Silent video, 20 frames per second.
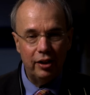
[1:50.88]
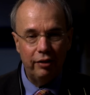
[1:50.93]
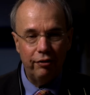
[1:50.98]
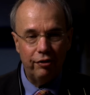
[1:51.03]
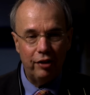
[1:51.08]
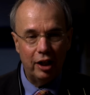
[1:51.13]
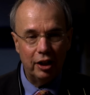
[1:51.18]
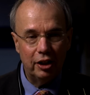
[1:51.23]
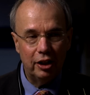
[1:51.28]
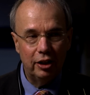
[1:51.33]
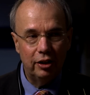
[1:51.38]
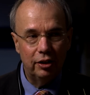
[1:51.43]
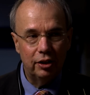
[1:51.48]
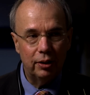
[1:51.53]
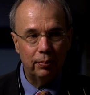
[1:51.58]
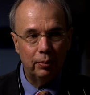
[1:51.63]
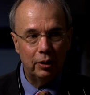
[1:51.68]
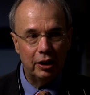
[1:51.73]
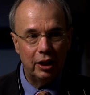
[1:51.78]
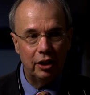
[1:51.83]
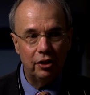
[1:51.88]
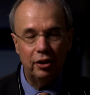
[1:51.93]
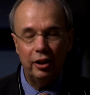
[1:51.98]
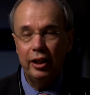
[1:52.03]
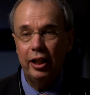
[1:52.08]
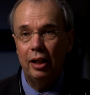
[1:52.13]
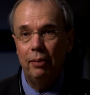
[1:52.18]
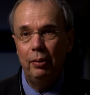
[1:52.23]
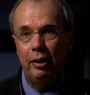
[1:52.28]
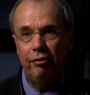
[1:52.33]
infections potentially
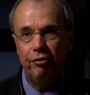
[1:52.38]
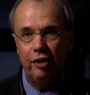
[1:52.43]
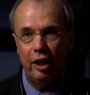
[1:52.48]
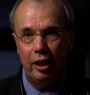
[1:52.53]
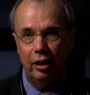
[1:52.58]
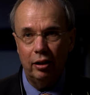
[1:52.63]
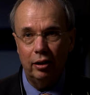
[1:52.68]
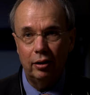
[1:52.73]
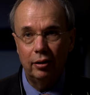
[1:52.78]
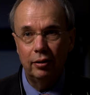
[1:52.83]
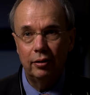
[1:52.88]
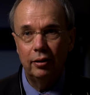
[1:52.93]
can be fatal.